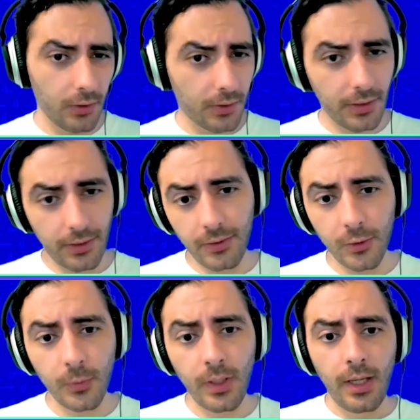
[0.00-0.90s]
looks like to
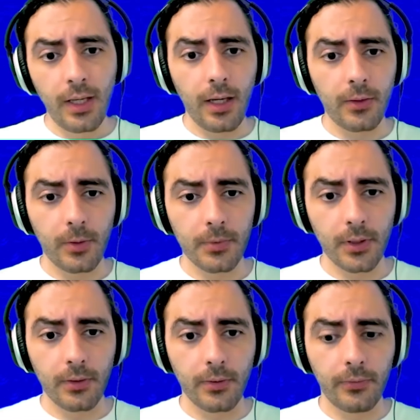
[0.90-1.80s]
you in terms
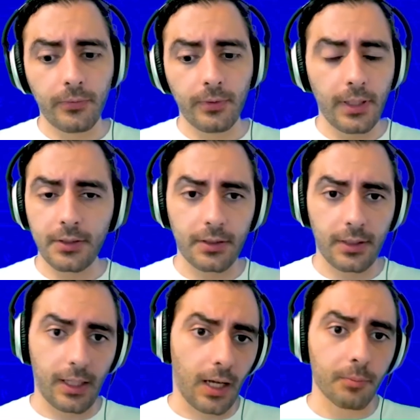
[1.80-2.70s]
of let's just
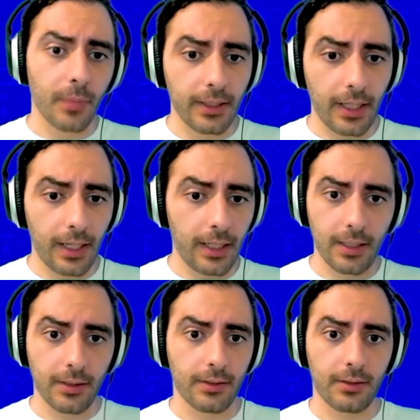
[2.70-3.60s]
like on monday
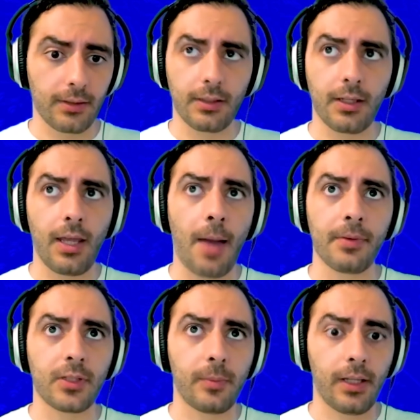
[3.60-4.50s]
is
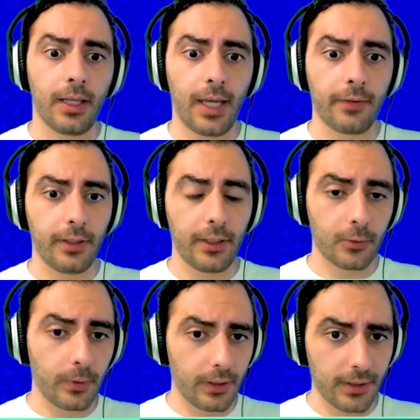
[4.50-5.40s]
happens to be like heavily
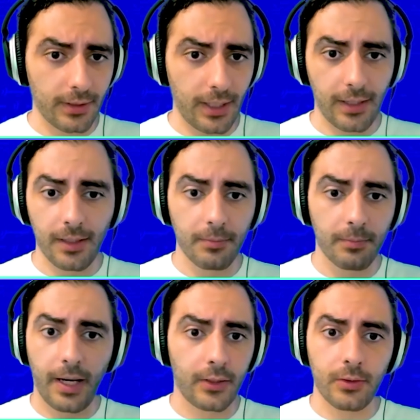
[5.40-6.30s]
into real estate
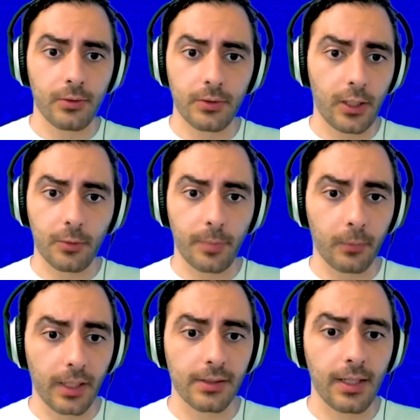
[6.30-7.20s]
then by tuesday or by
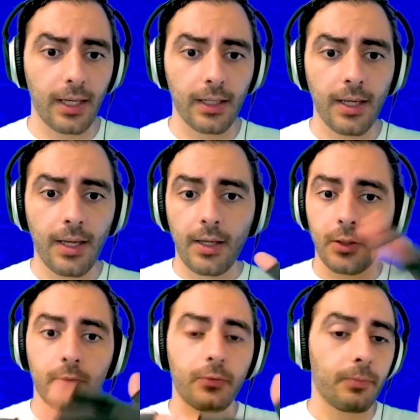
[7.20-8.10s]
wednesday
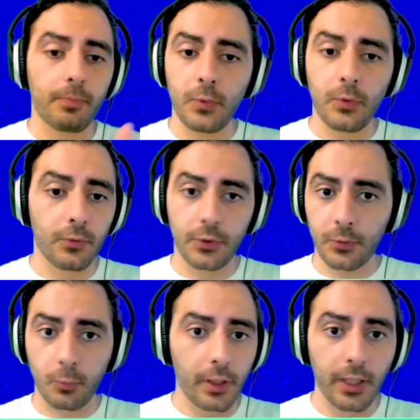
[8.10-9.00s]
you've you're
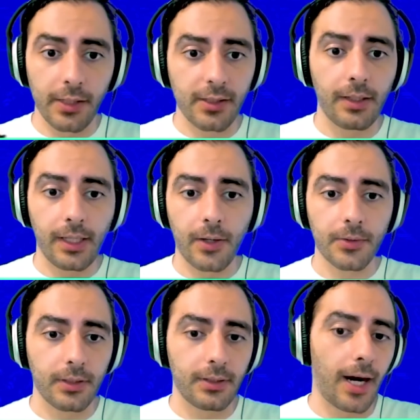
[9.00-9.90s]
just working on something
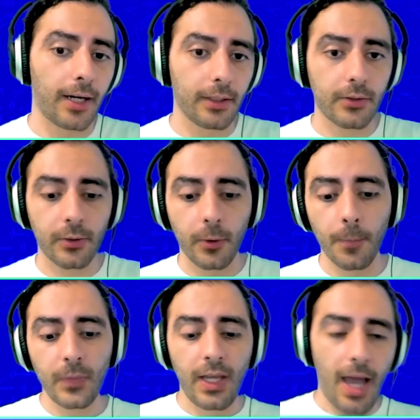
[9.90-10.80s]
else entirely.
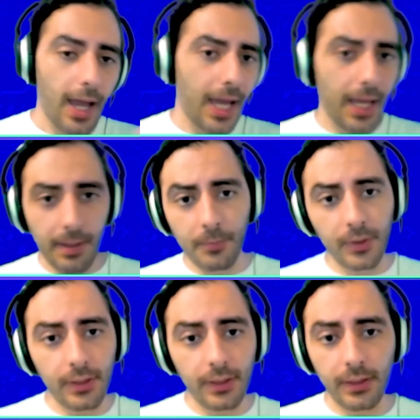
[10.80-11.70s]
So I, am
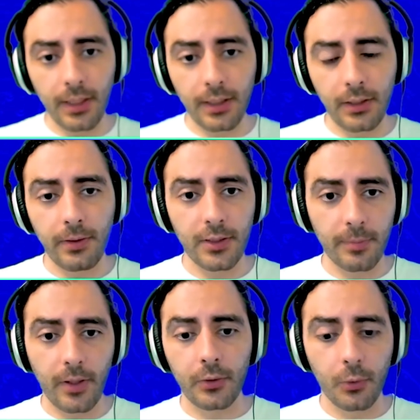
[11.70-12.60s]
really uh, curious
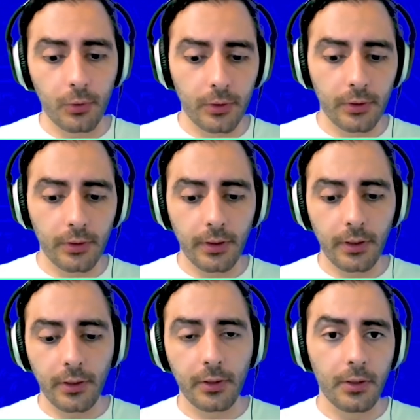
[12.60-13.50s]
about your,
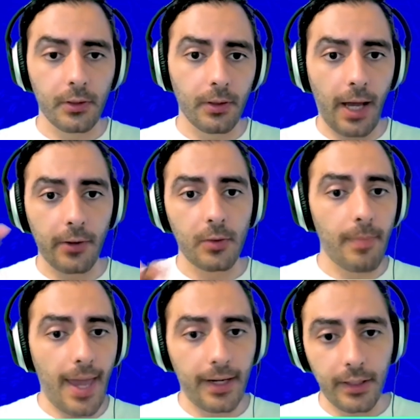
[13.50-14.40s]
your your you know how you
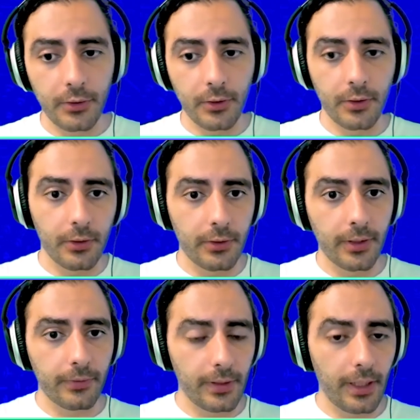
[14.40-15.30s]
manage your your
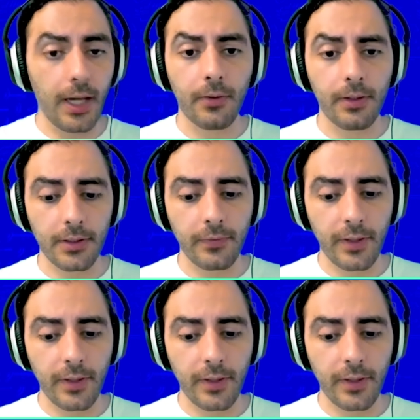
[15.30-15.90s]
different areas of